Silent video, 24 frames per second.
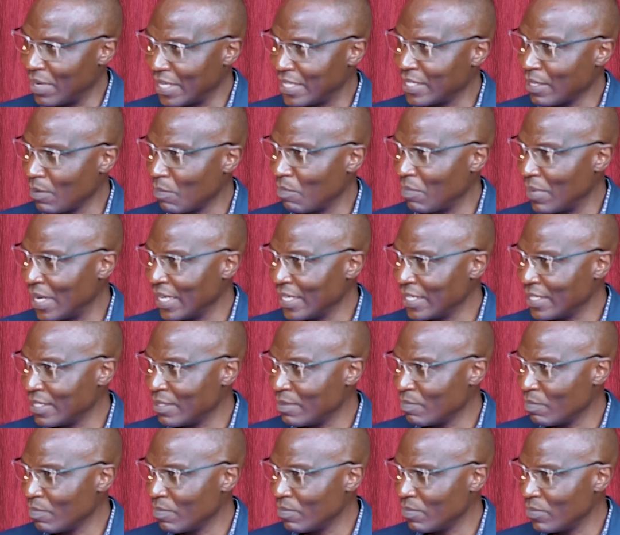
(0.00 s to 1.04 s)
met
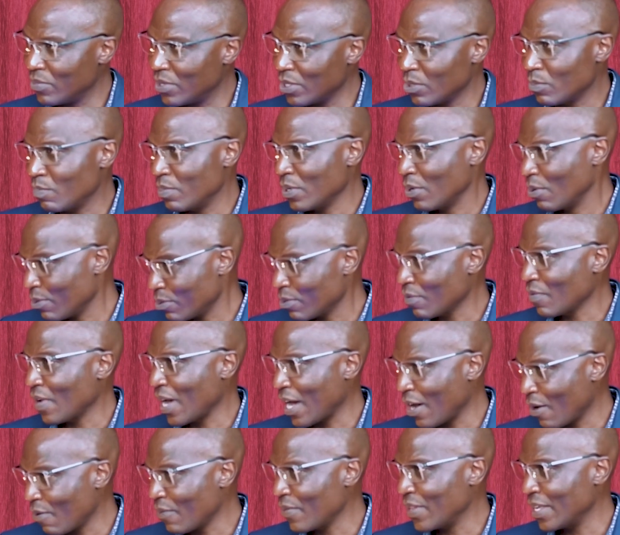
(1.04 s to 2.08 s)
just because of
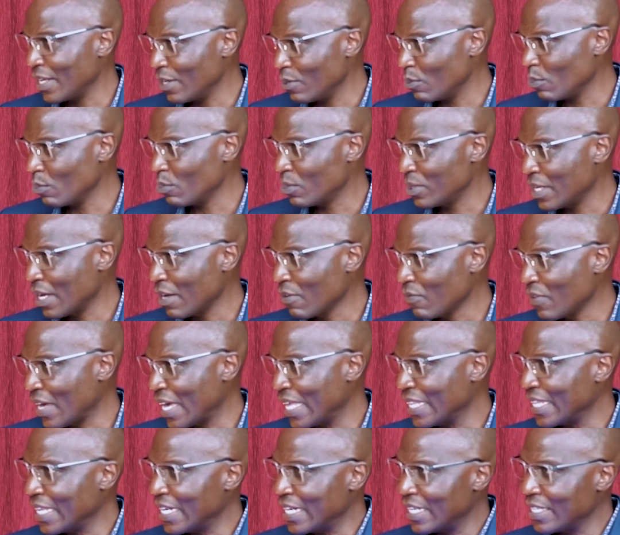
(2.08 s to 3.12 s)
how they do stuff. And
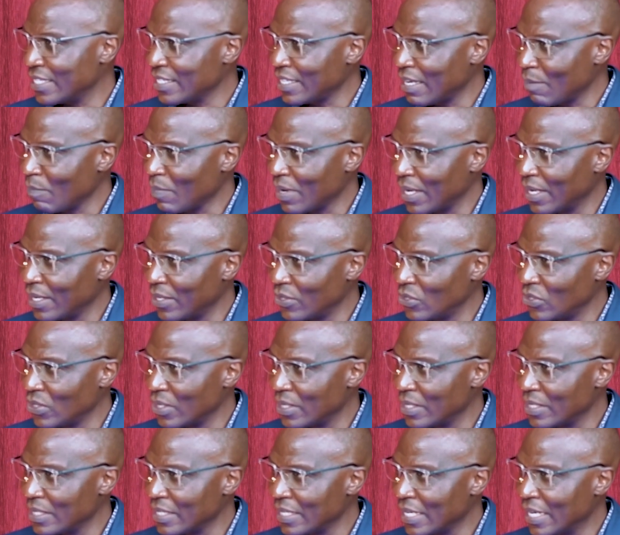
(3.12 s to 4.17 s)
then in some
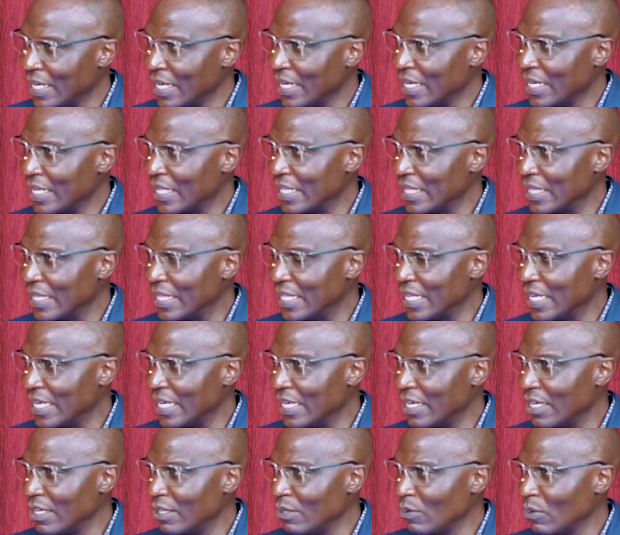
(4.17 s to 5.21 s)
cultures,
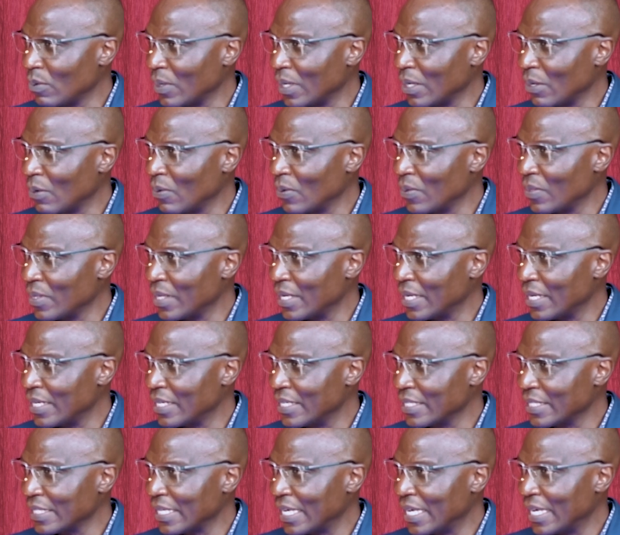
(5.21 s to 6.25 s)
you reckon that
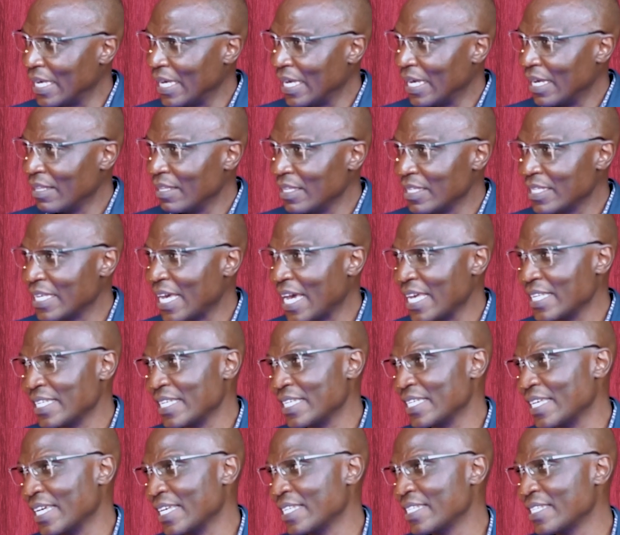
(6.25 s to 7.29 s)
these guys are
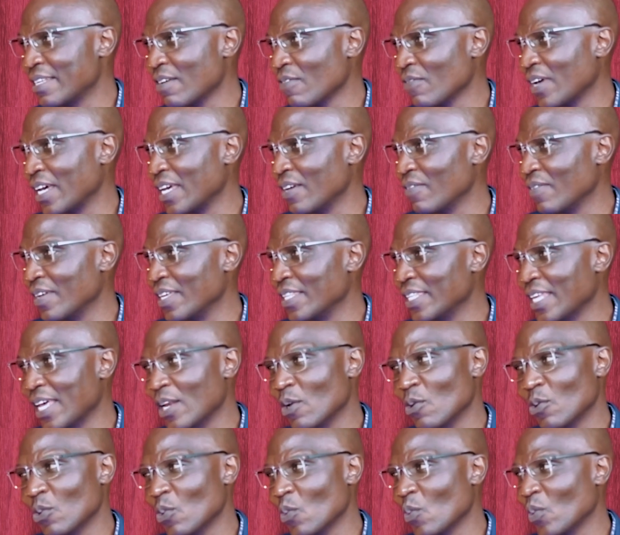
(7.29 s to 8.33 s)
just surviving. They're
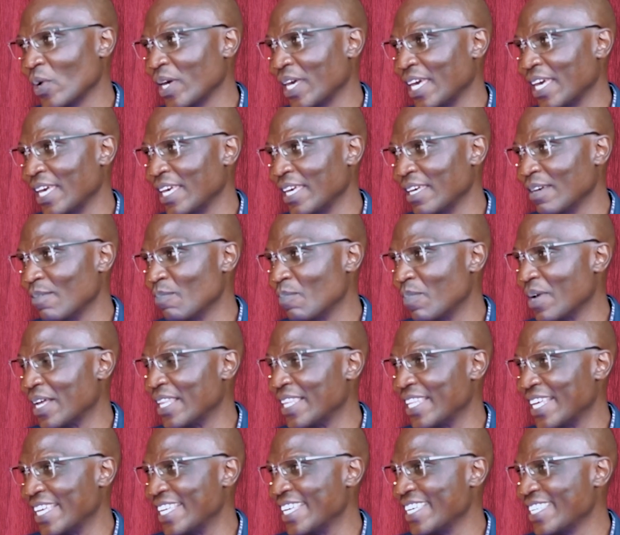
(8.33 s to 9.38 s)
not okay, but
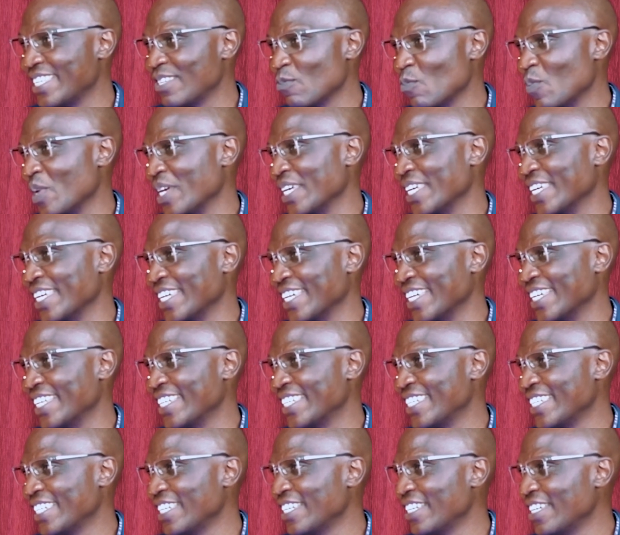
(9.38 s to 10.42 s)
they're just winging it.
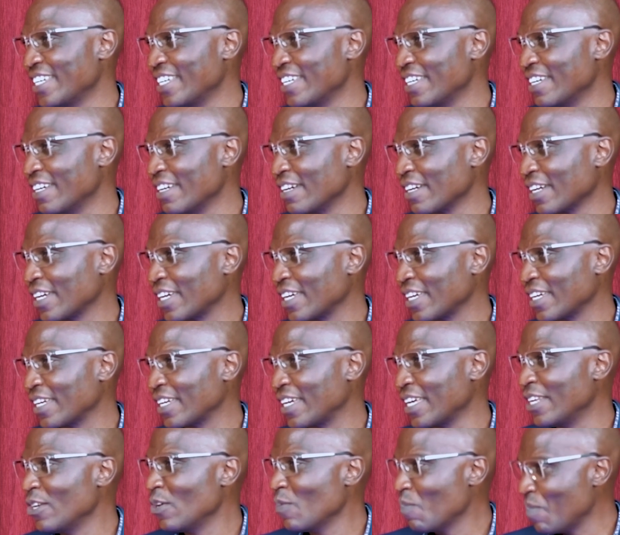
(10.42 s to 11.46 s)

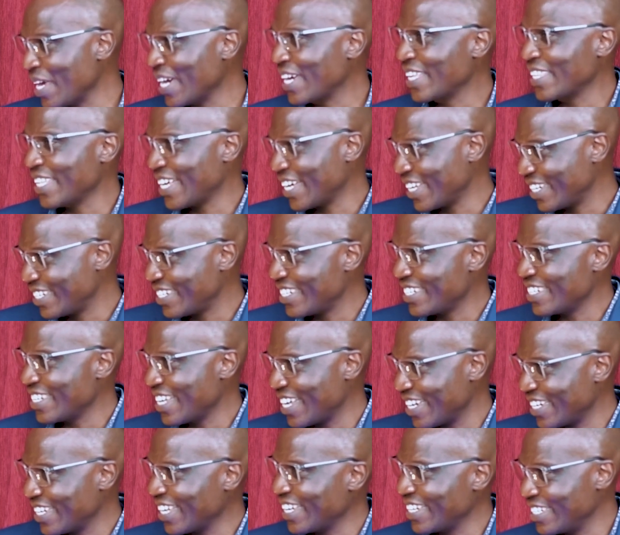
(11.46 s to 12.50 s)
Can you make that
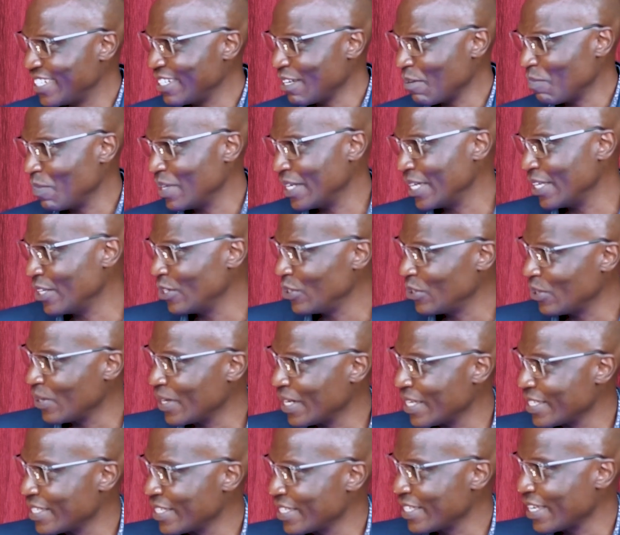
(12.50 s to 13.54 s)
determination
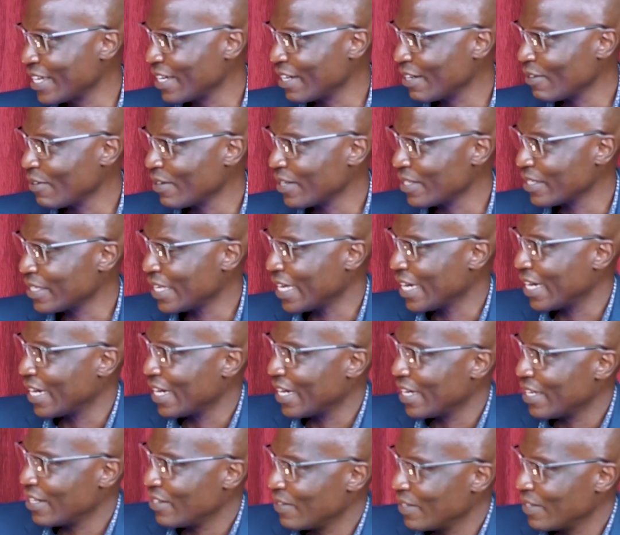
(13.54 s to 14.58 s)
as a psychiatrist?